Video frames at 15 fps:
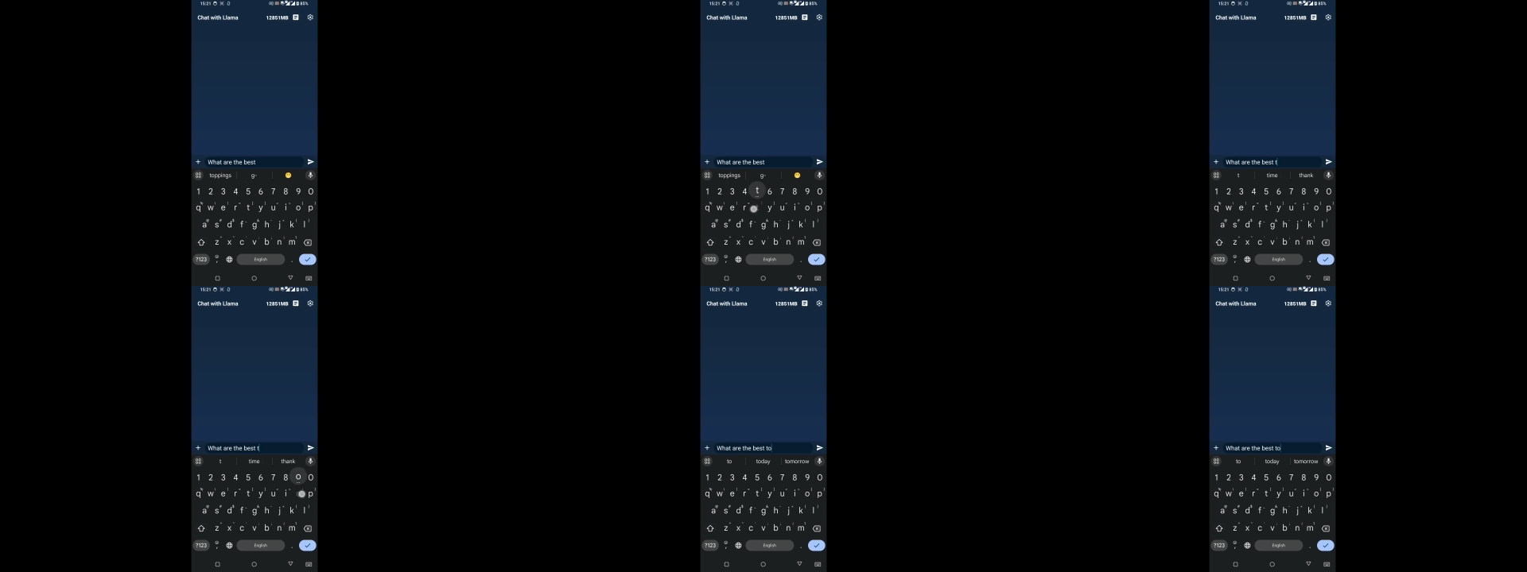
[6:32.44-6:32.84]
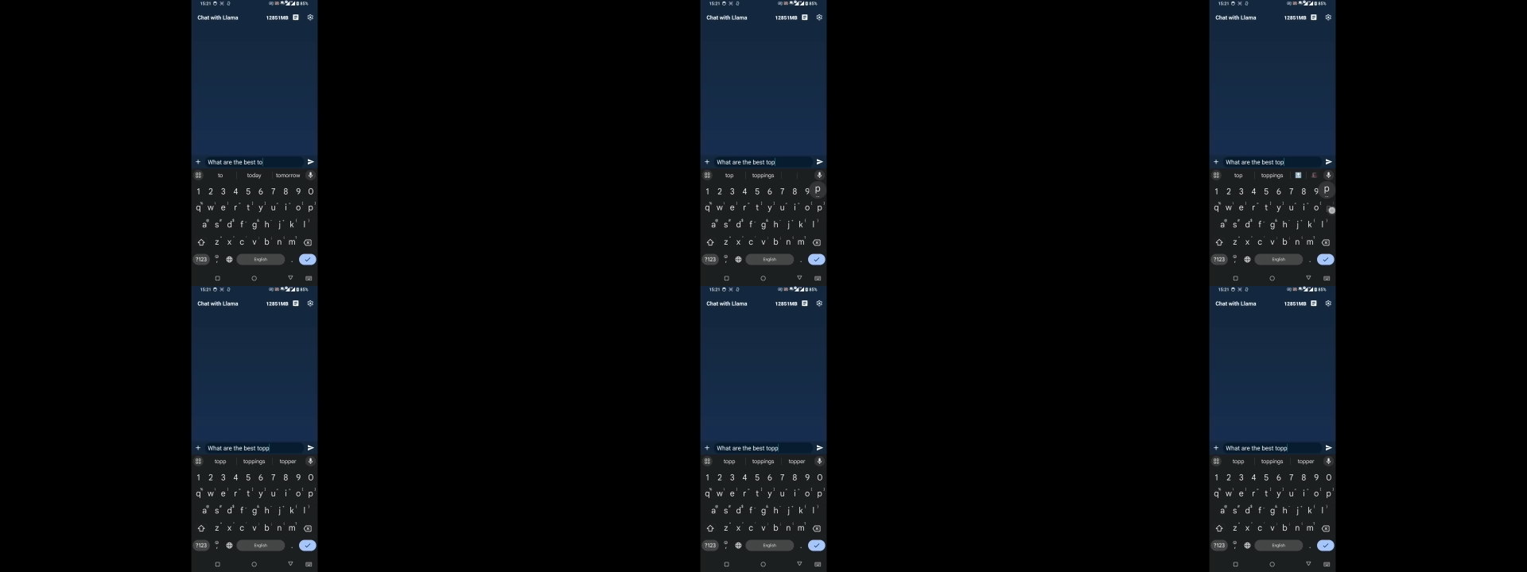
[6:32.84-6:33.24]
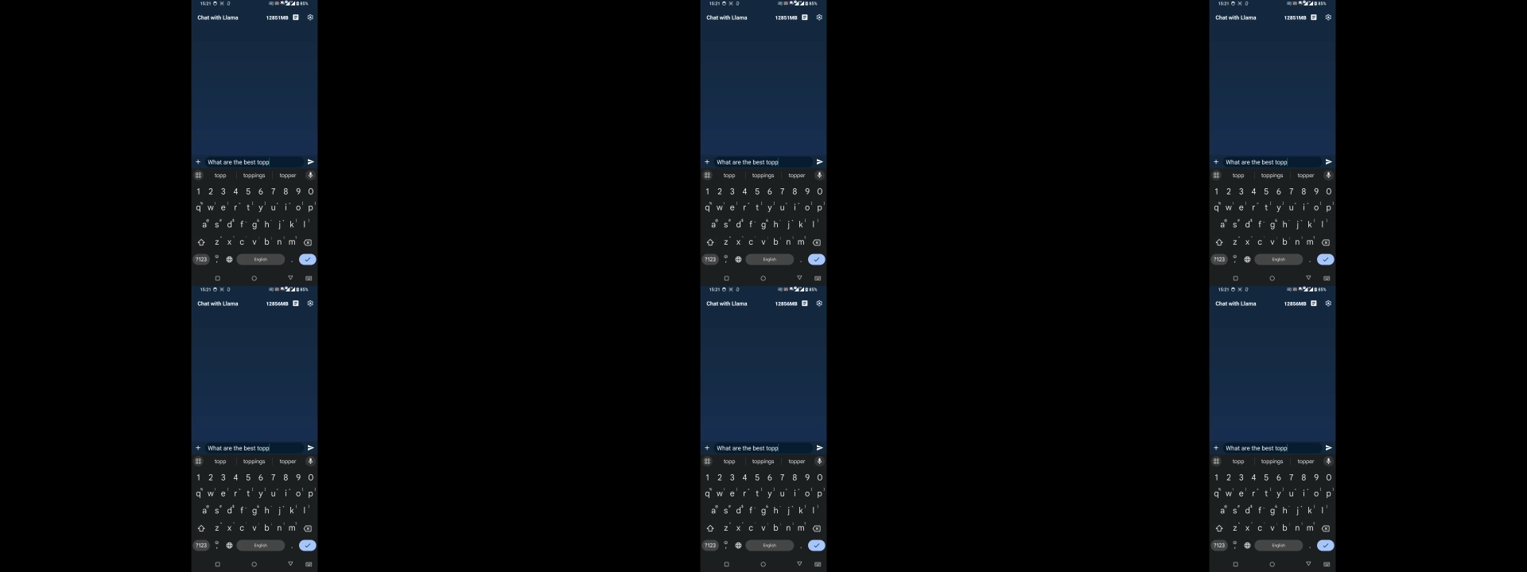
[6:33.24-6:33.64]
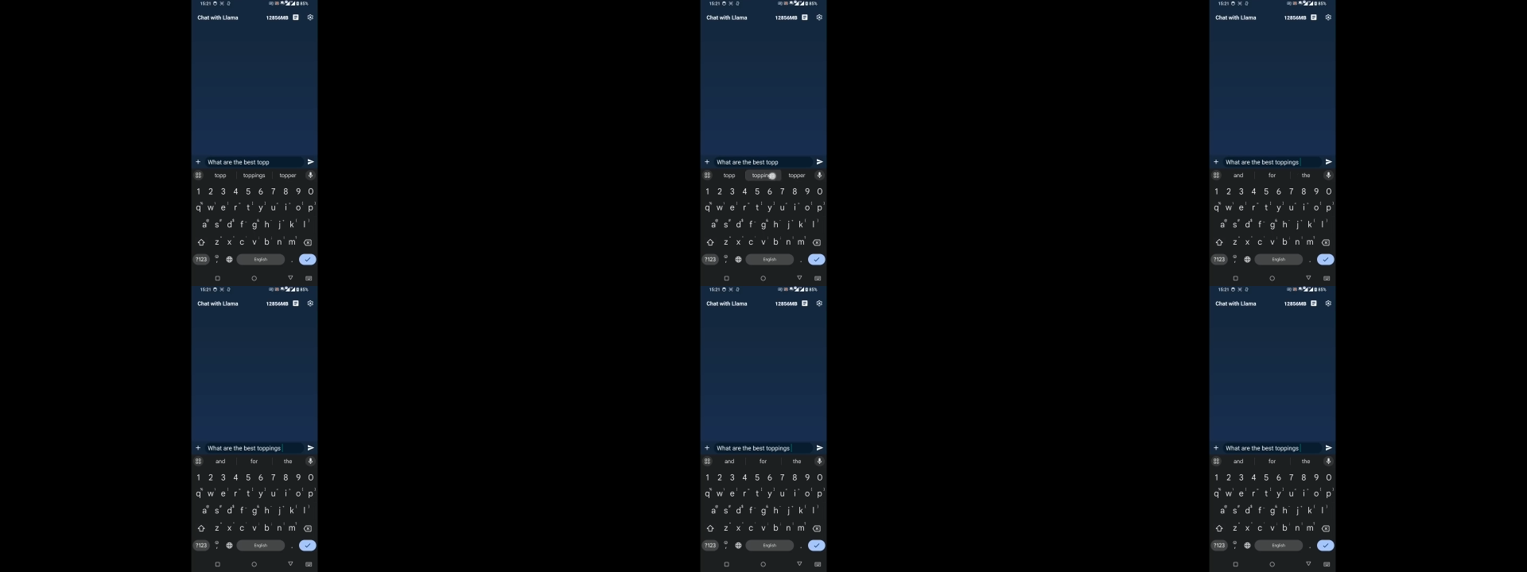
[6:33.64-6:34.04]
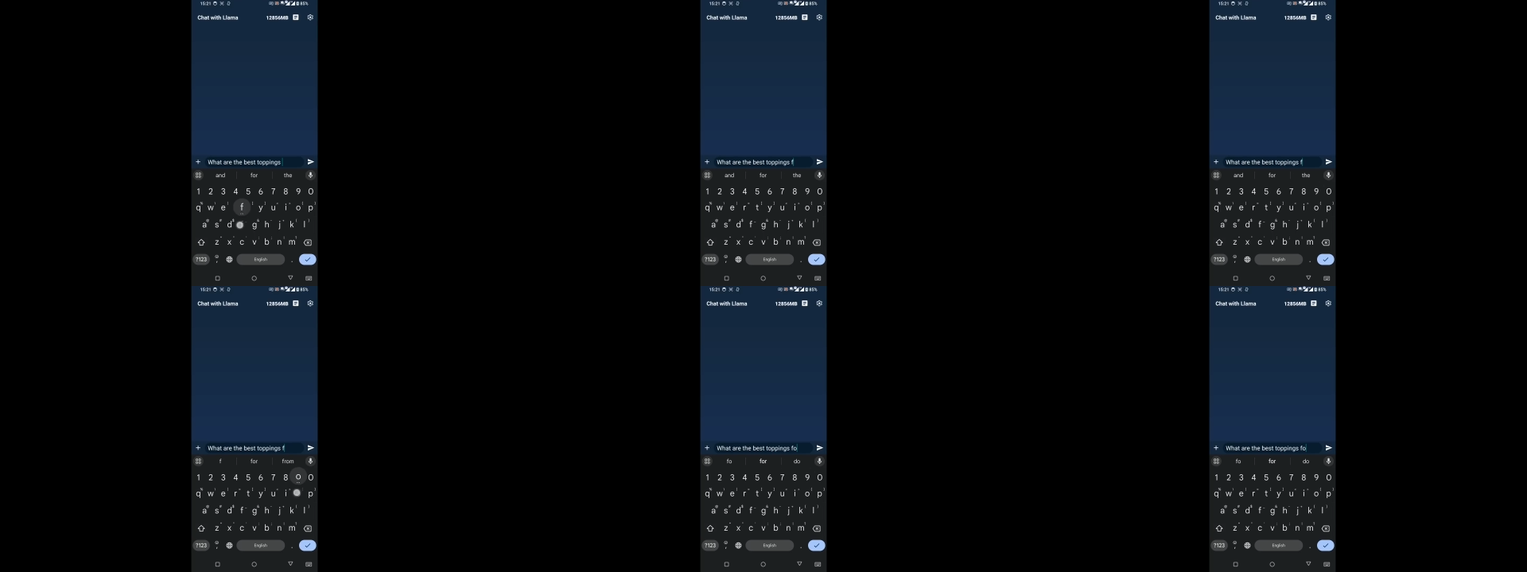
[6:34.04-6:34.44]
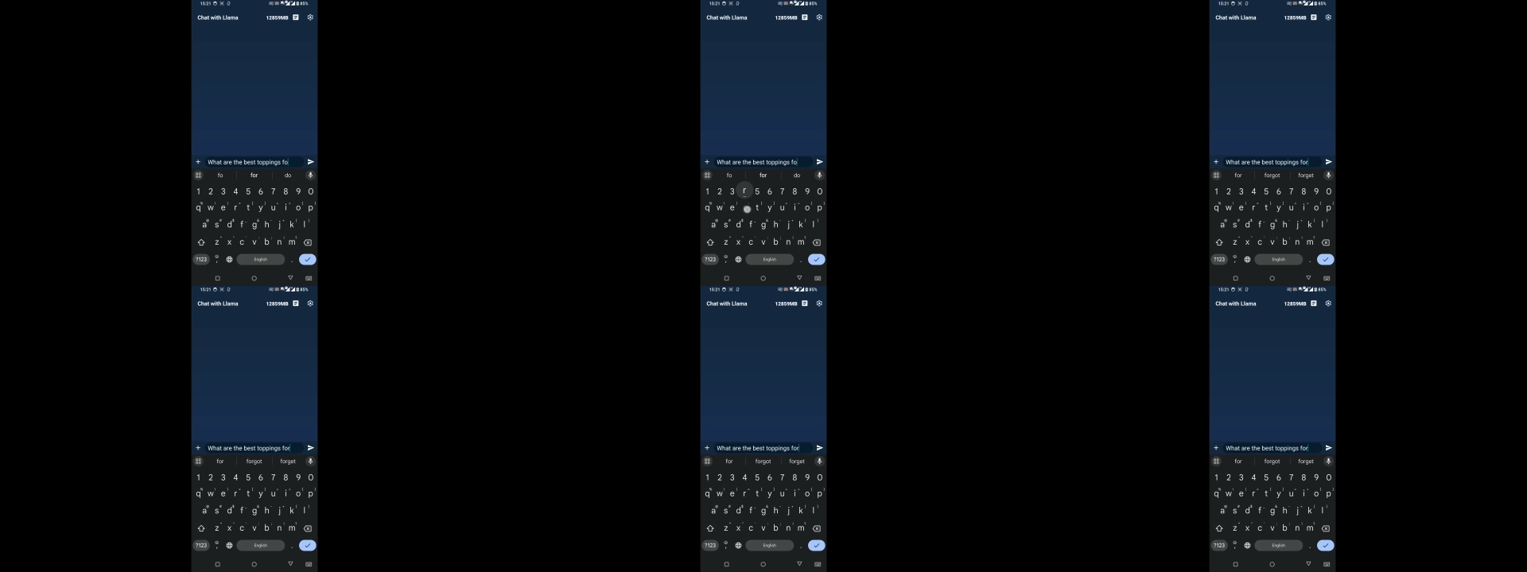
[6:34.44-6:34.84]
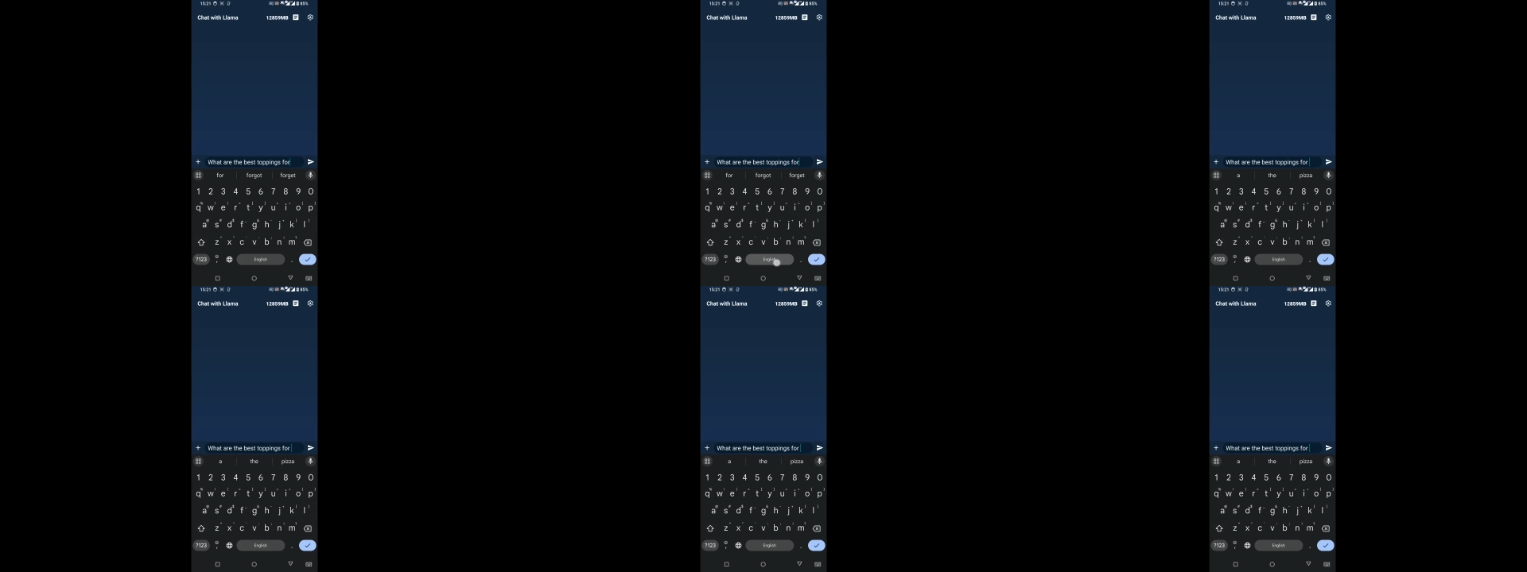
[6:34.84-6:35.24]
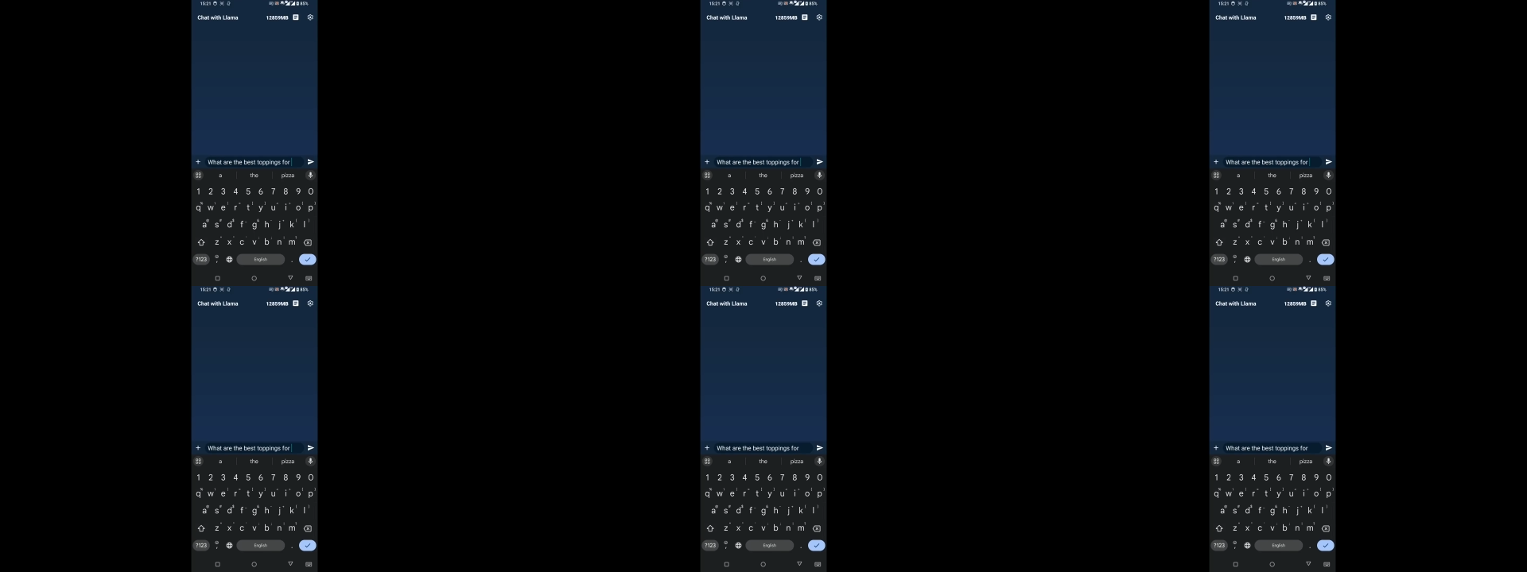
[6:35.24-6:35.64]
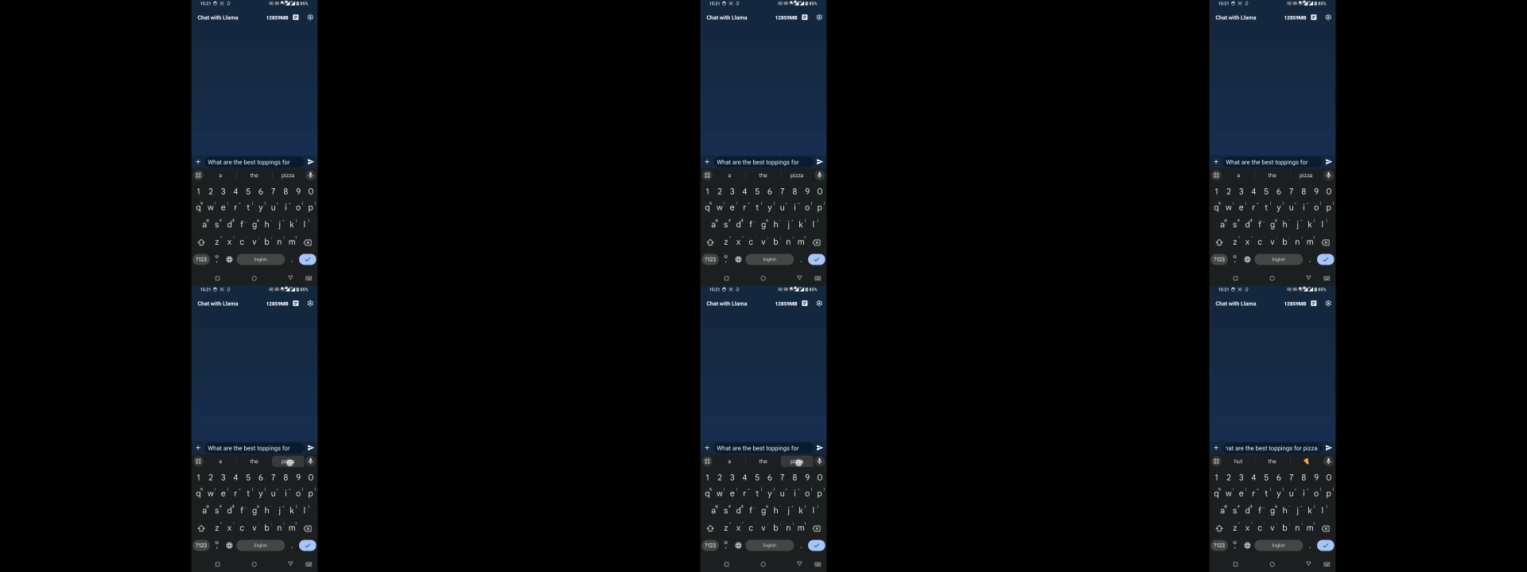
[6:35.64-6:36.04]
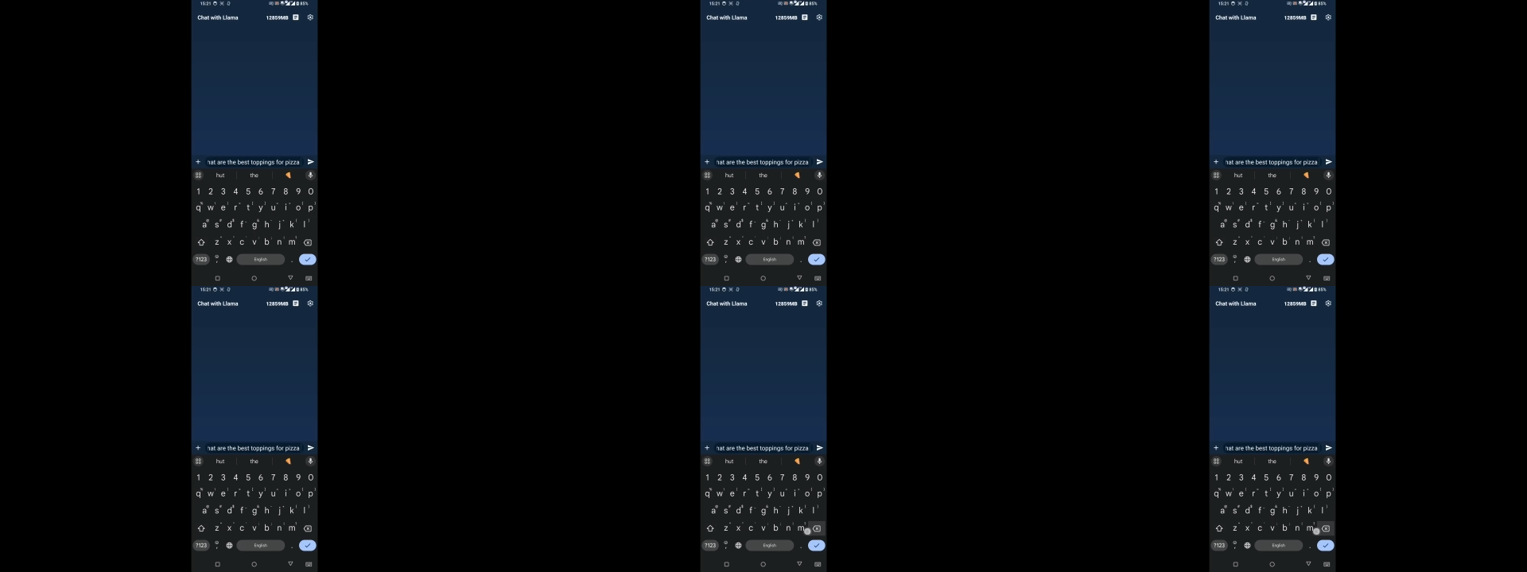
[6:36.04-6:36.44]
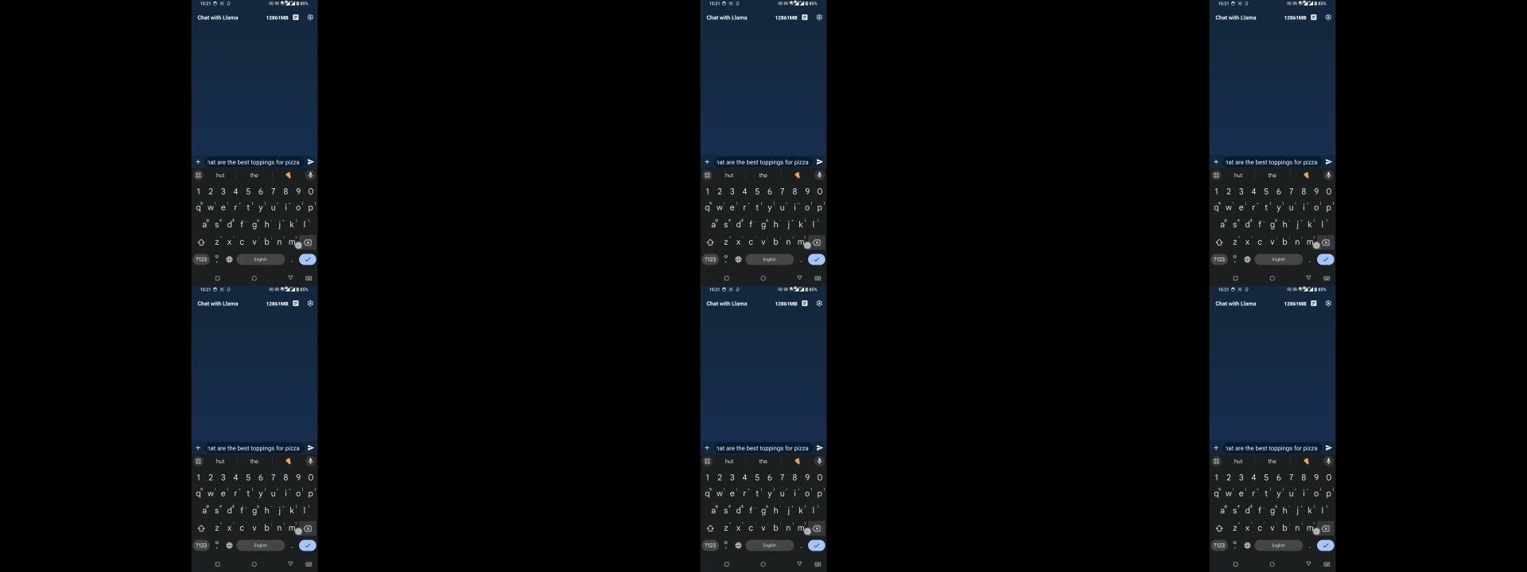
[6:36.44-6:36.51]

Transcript: Nobody's mouth can be seen.